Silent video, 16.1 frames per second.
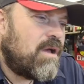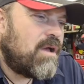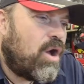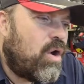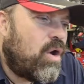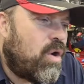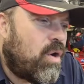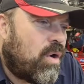
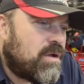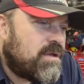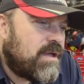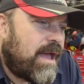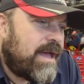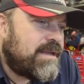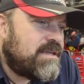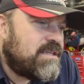Oh,
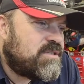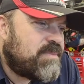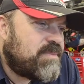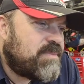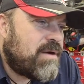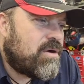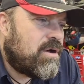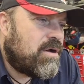Andy
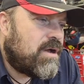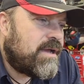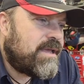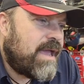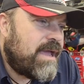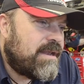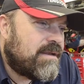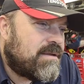Sparrow
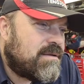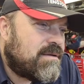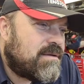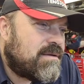again.